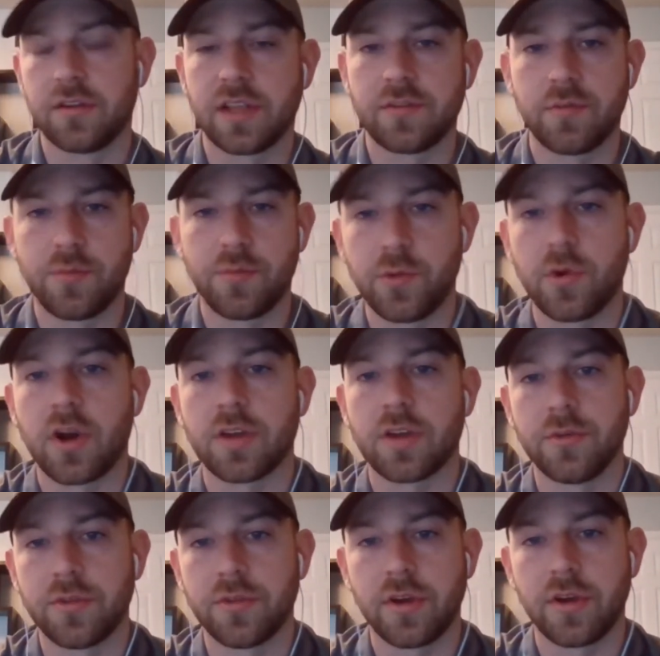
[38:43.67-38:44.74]
That's when we walk
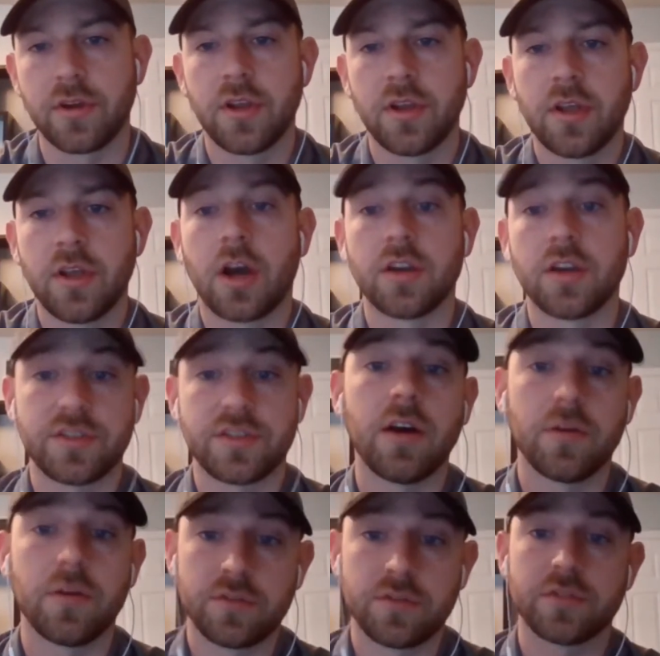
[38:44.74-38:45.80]
through with
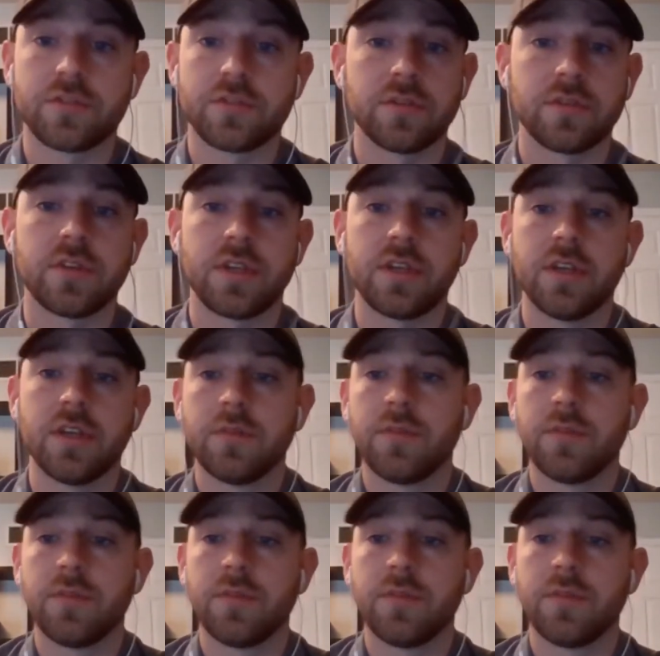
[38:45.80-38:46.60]
ourselves to certainly